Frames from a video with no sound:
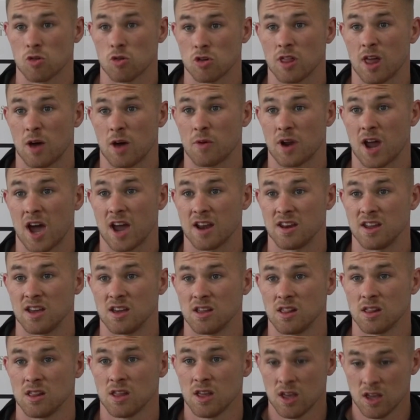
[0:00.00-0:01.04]
so that was
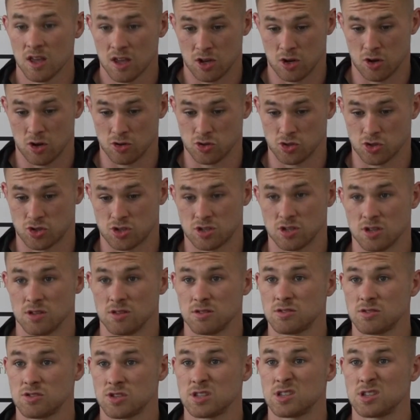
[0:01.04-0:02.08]
ideal, you know, just
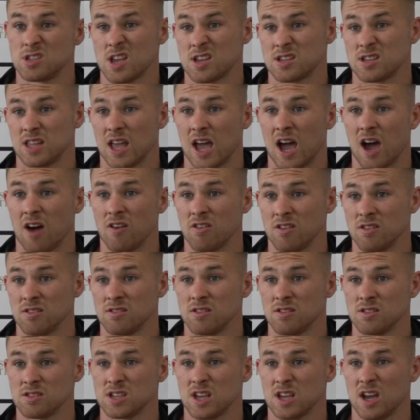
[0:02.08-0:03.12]
to test it out
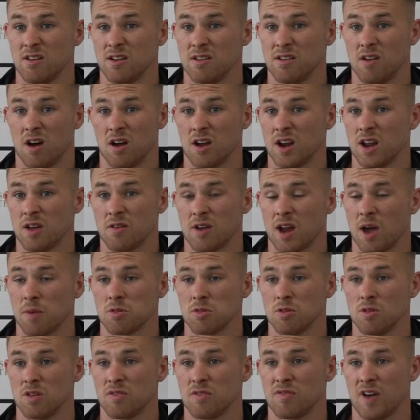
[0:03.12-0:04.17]
and see how it went, and it was
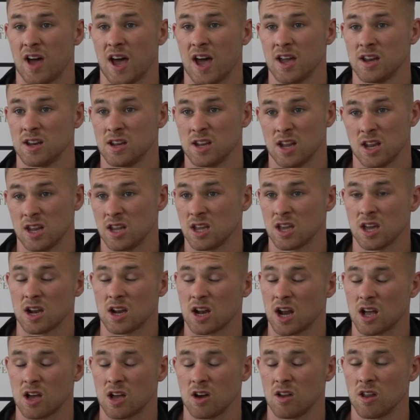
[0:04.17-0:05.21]
absolutely fine, and then you can
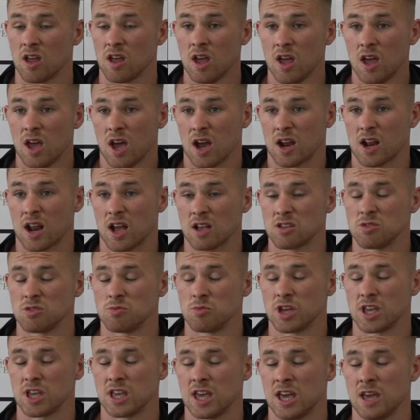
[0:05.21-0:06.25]
crack on
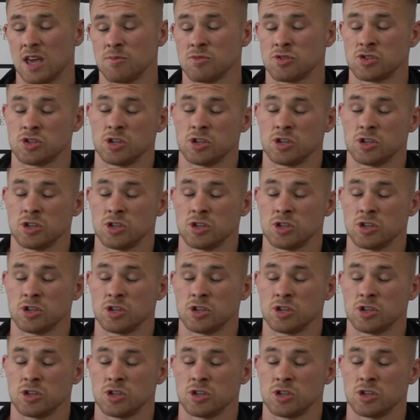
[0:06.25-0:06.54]
with games.